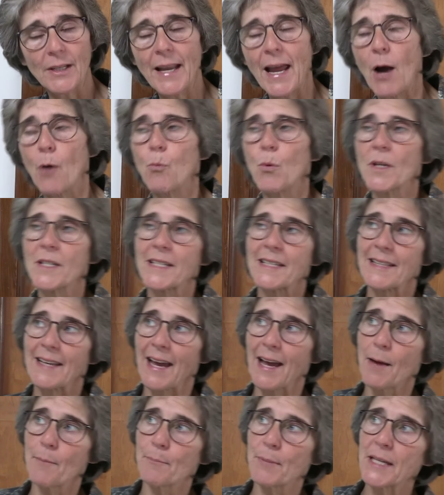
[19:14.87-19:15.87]
Now, was
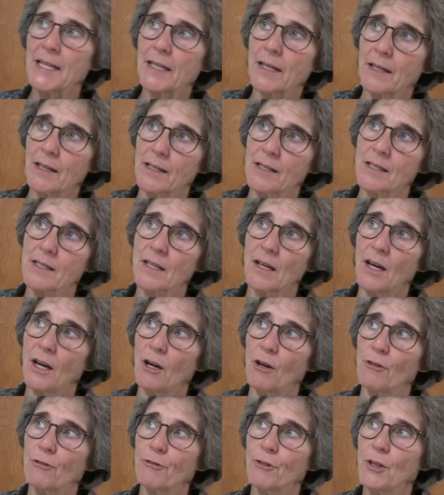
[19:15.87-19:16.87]
that because
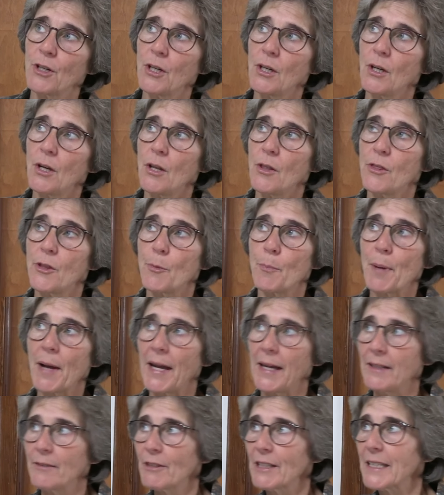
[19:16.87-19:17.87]
of the
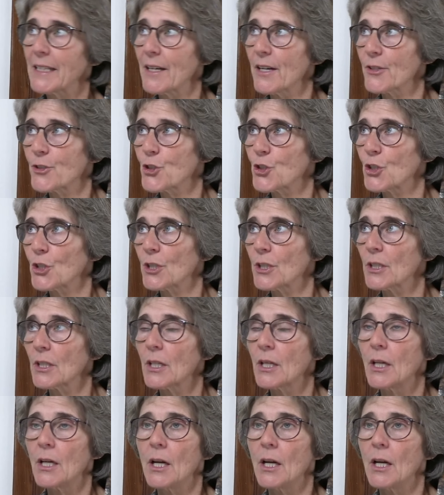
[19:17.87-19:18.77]
pain reduction?